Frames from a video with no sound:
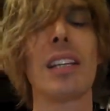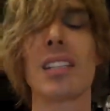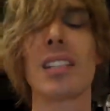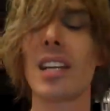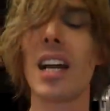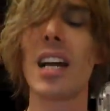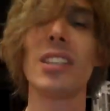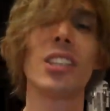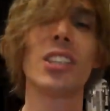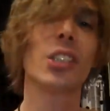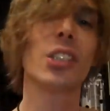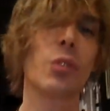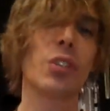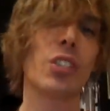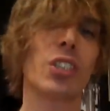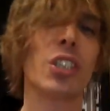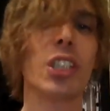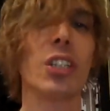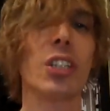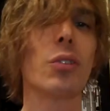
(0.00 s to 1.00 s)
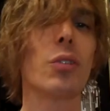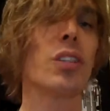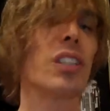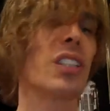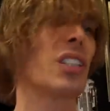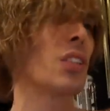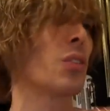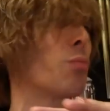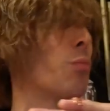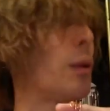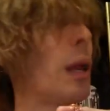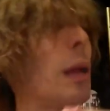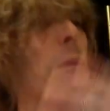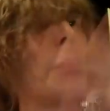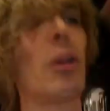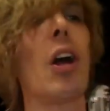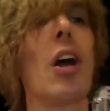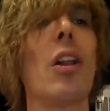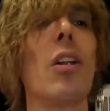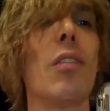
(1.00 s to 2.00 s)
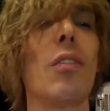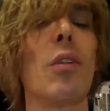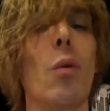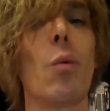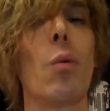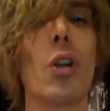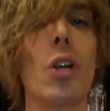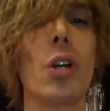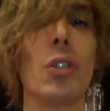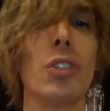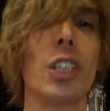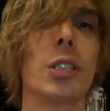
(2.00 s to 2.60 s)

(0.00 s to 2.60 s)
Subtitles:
It's not just with children, it's with people all over the world.